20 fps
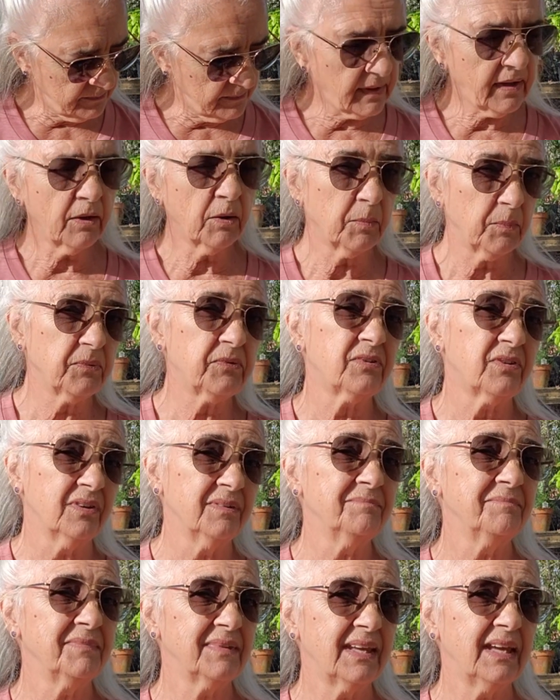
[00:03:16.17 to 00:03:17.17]
helps
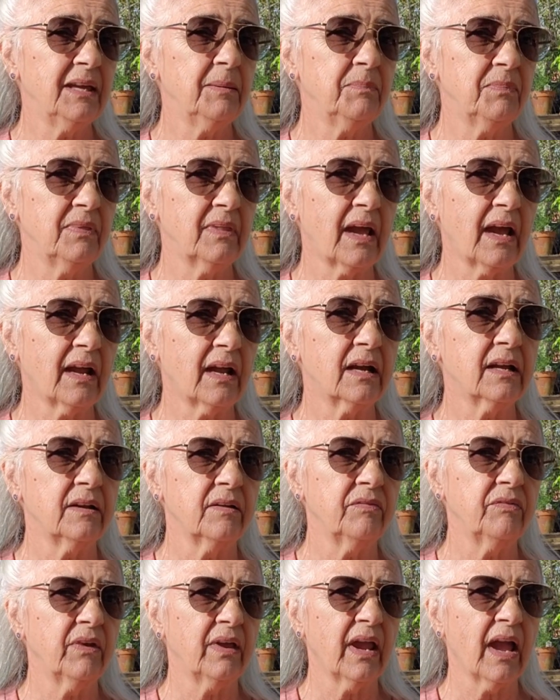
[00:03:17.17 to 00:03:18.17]
keep that kind
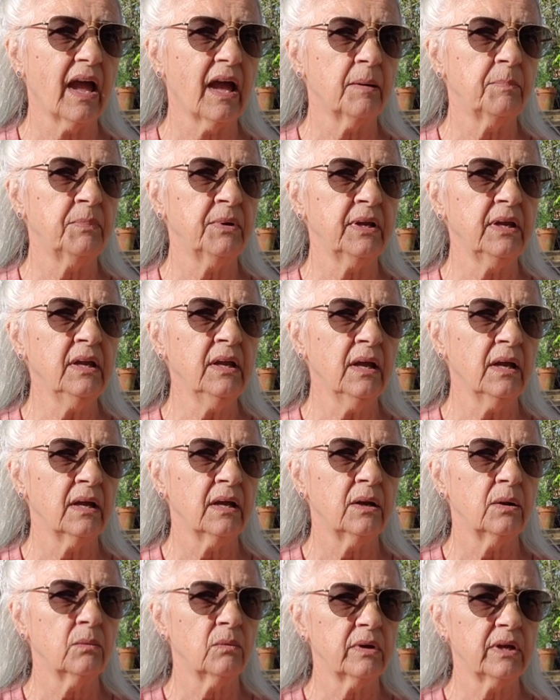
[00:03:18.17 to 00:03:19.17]
of thing happening.
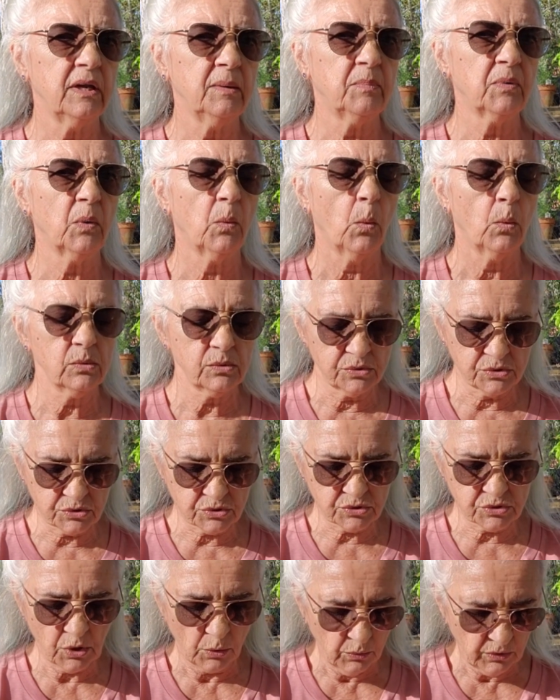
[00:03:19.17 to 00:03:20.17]
I don't keep it
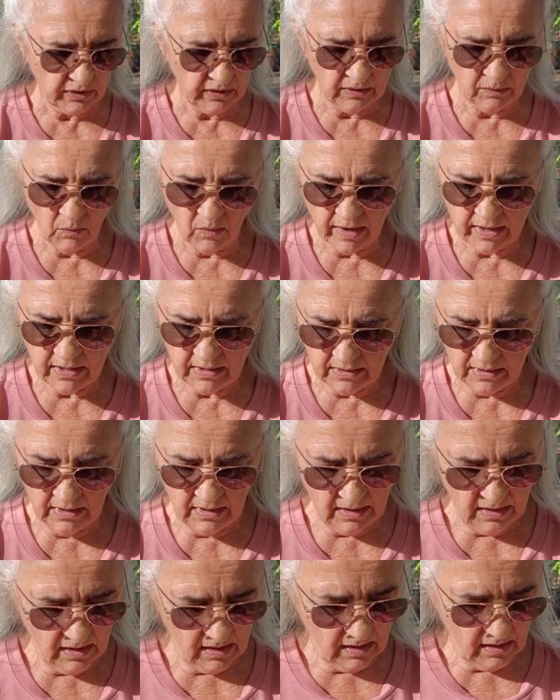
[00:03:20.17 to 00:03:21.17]
soaking wet,
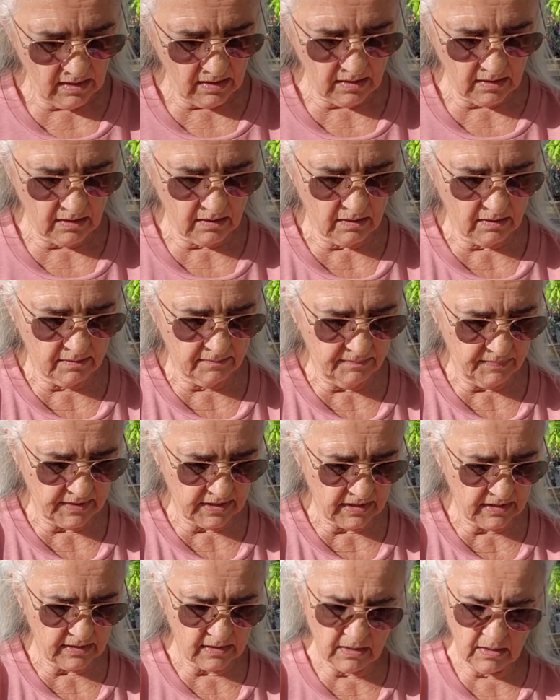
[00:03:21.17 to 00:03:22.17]

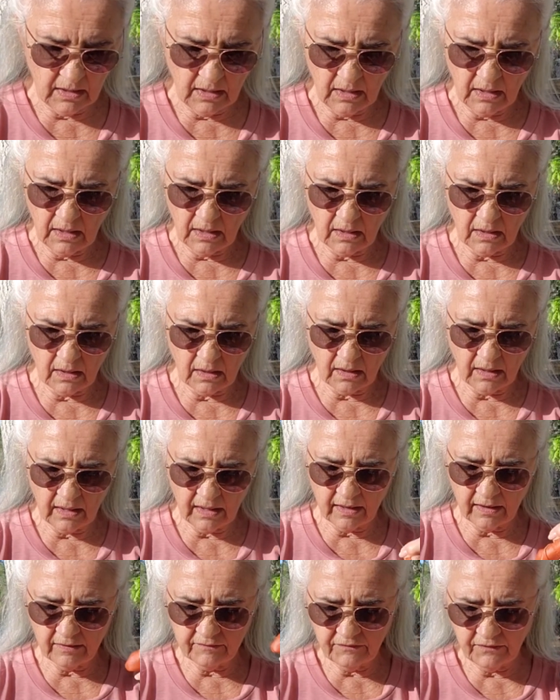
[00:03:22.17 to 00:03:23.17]
but I
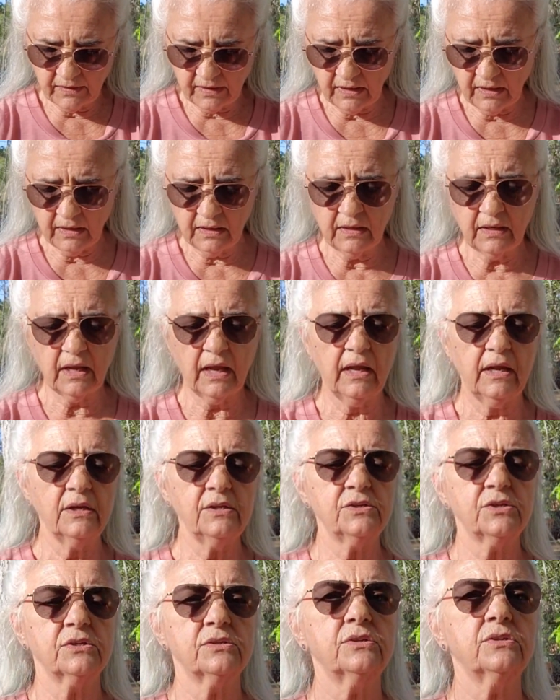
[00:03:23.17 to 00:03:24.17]
have a
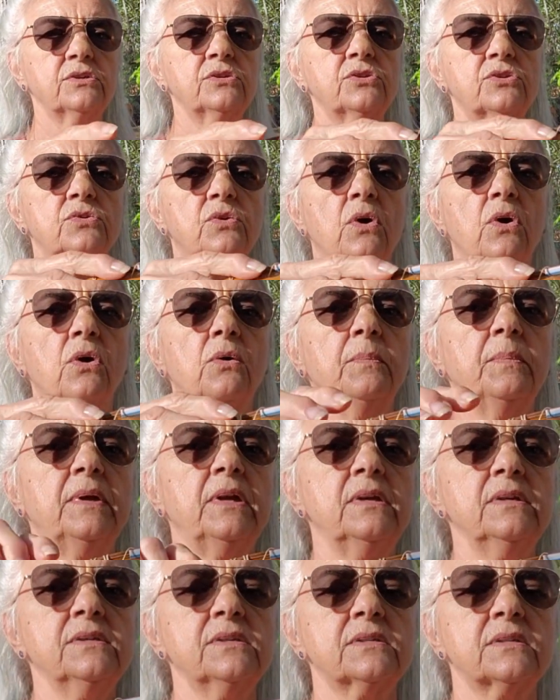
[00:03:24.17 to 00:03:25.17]
gauge. It's a straw
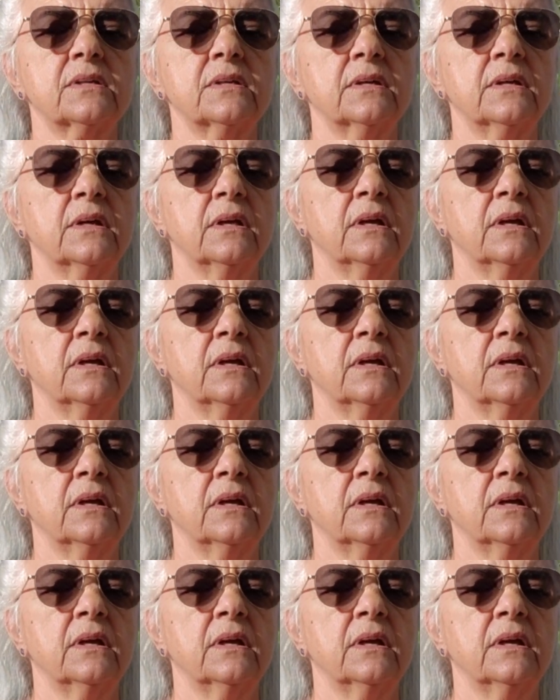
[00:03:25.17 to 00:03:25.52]
piece.